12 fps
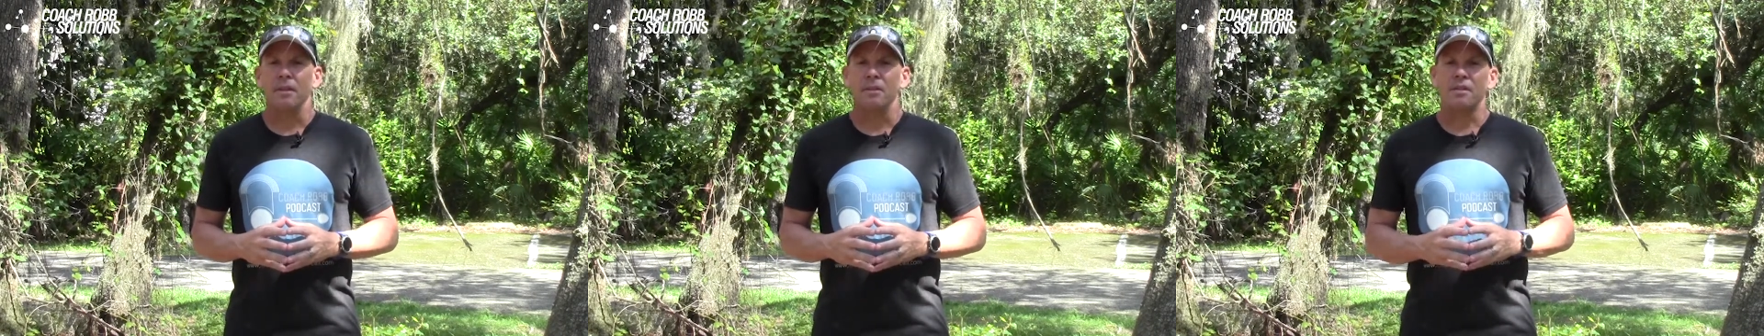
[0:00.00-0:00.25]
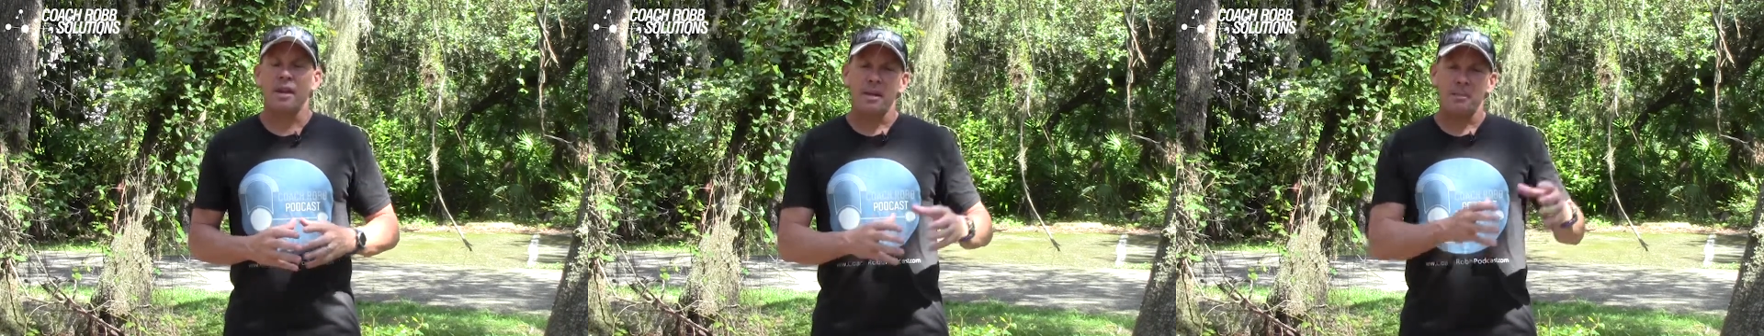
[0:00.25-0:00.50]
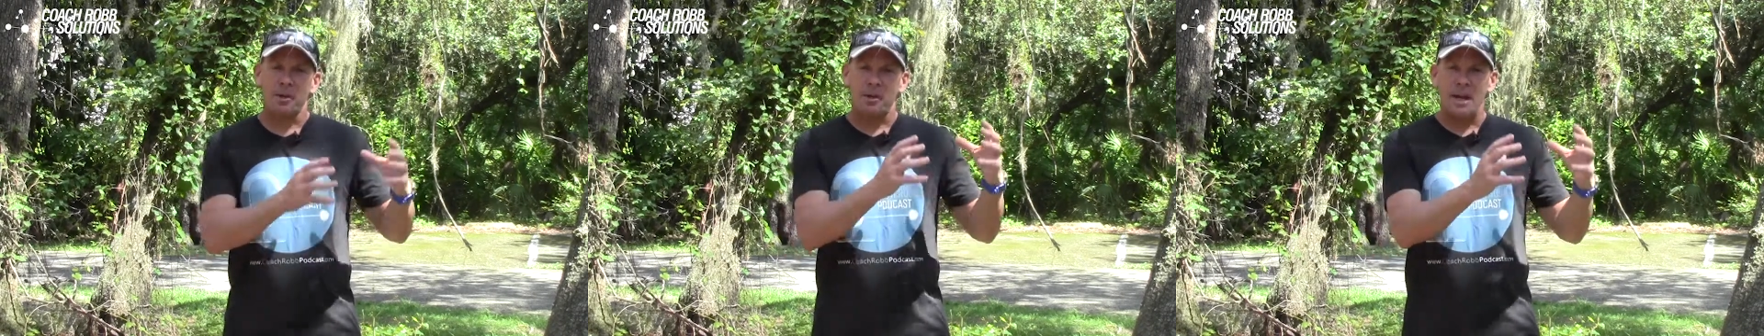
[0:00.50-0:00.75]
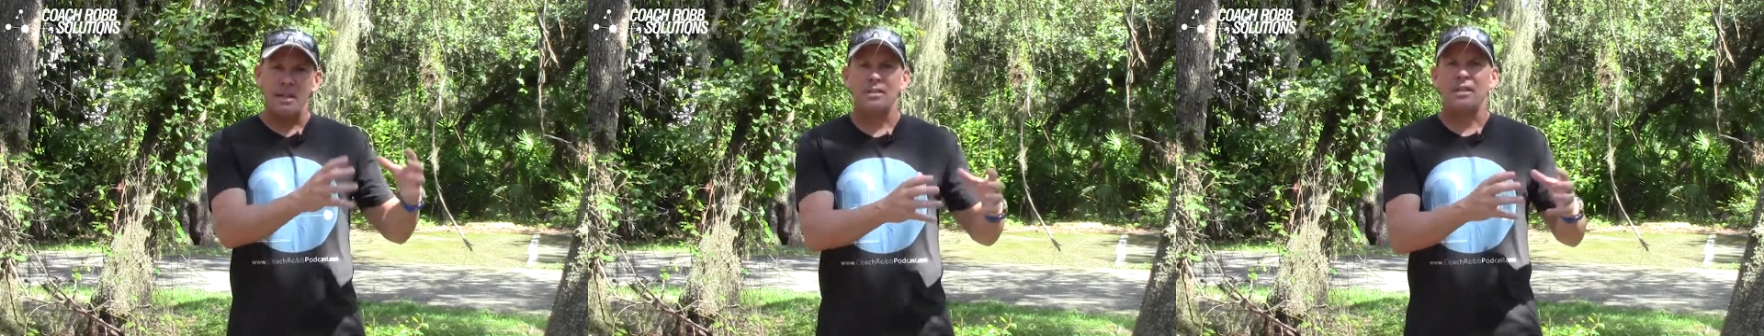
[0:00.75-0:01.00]
Set up your
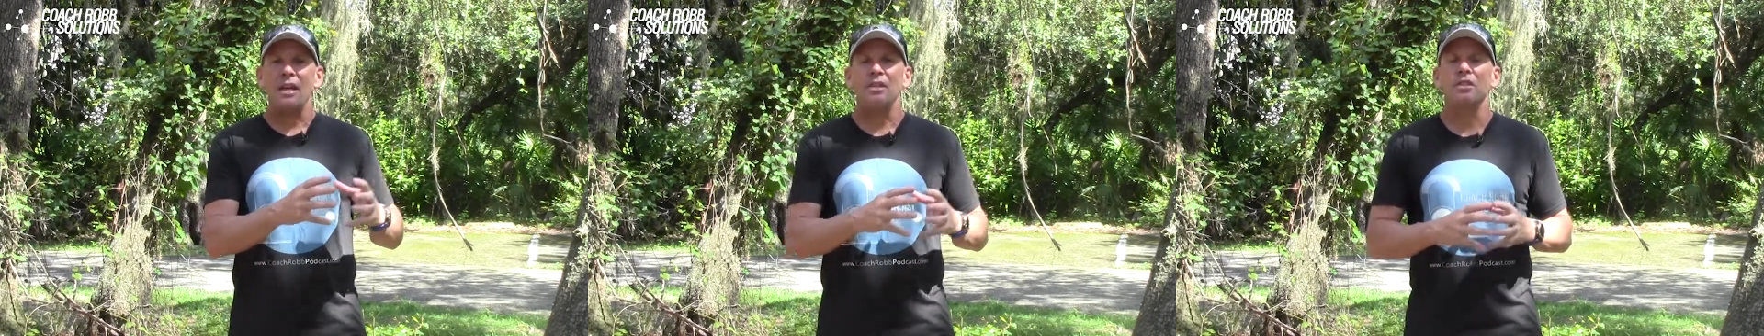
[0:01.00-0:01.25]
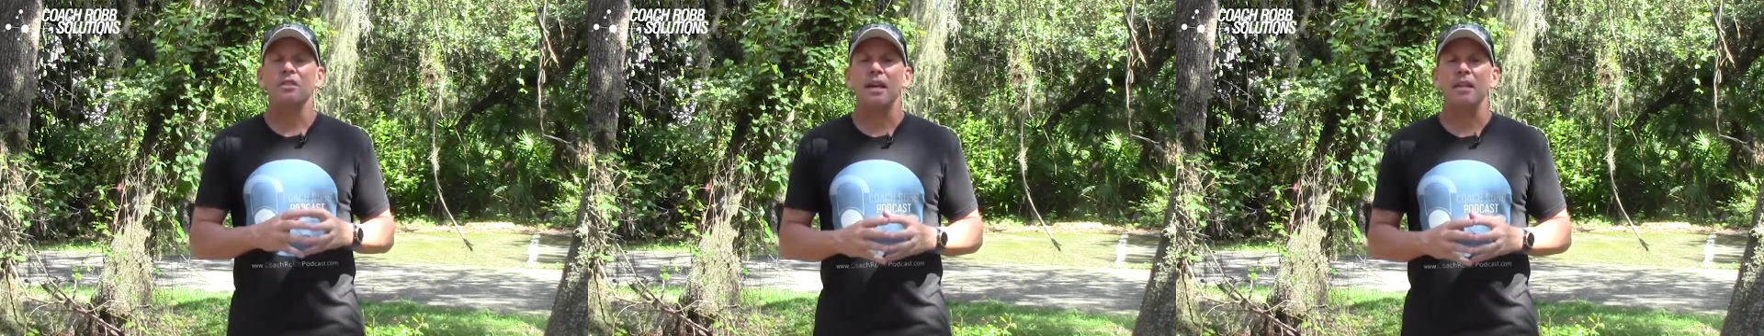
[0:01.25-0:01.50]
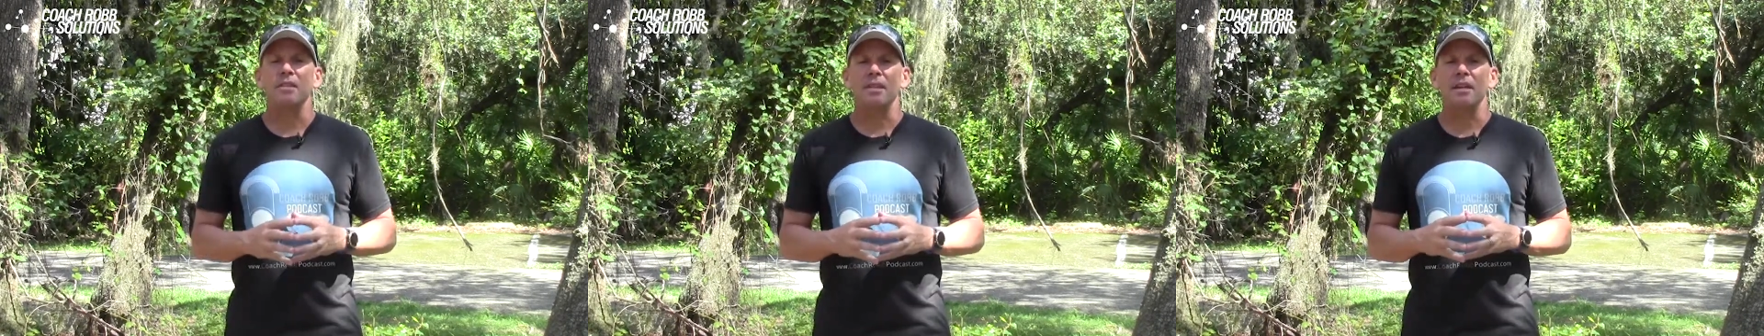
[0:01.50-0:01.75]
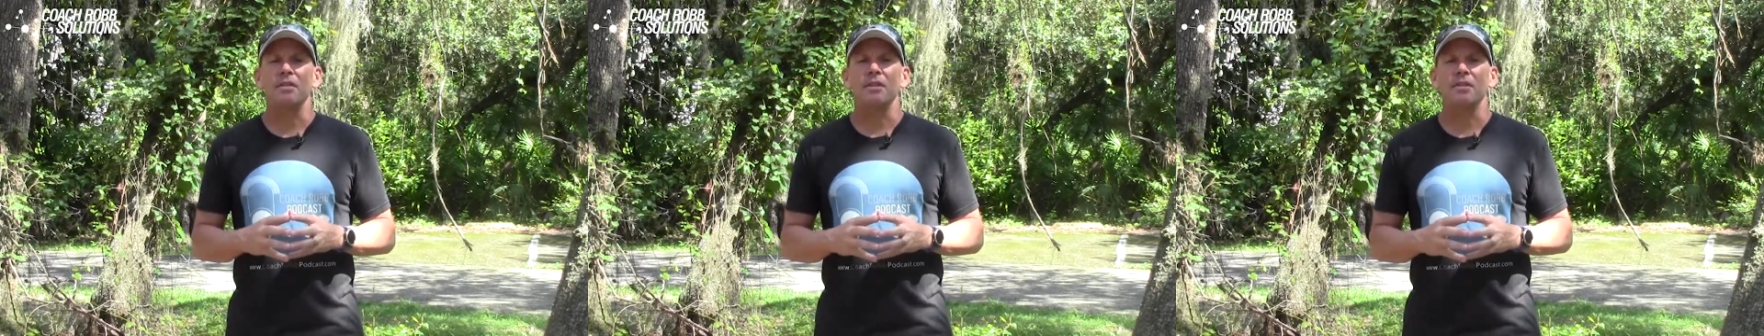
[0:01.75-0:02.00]
aid stations as
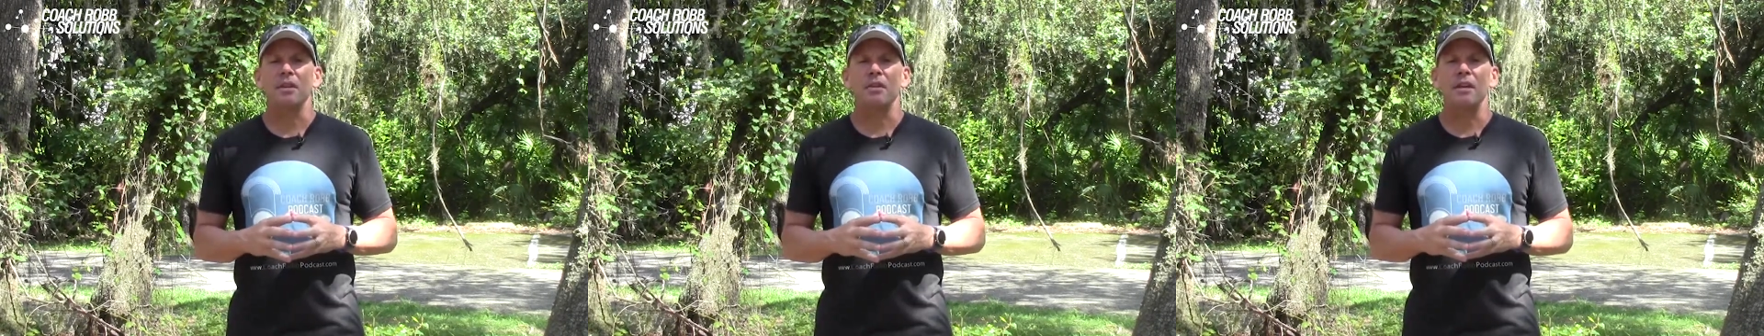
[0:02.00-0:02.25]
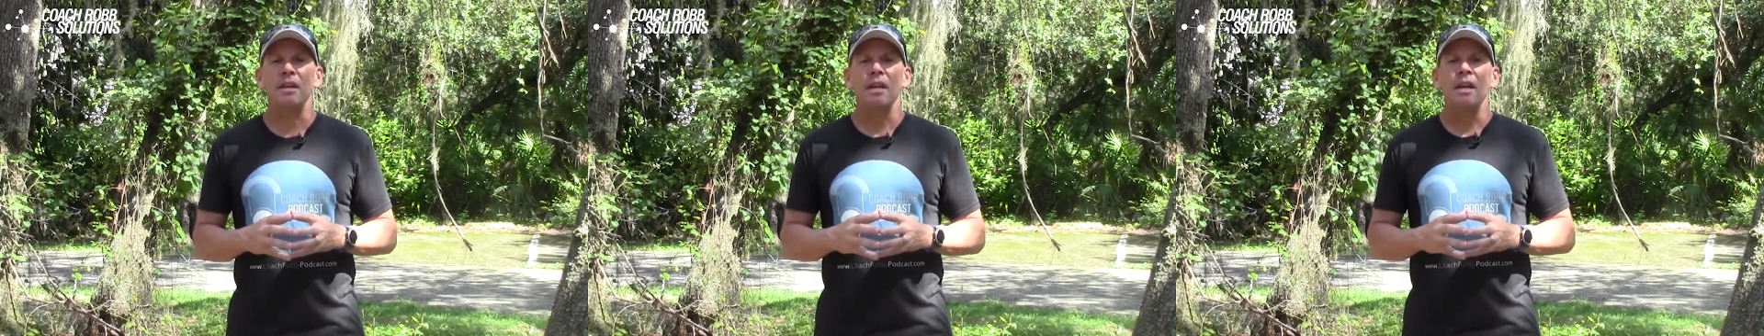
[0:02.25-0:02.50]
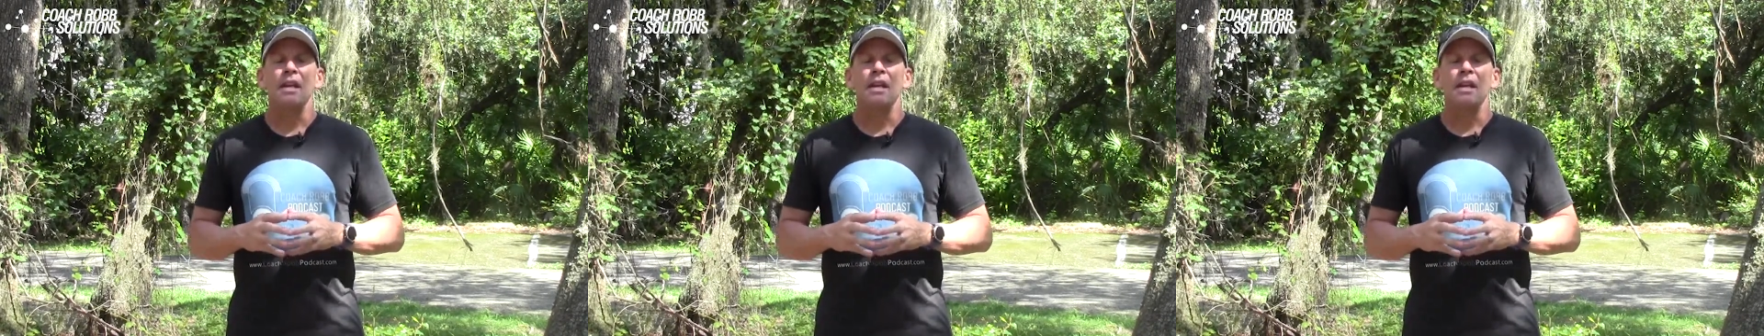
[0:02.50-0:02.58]
necessary.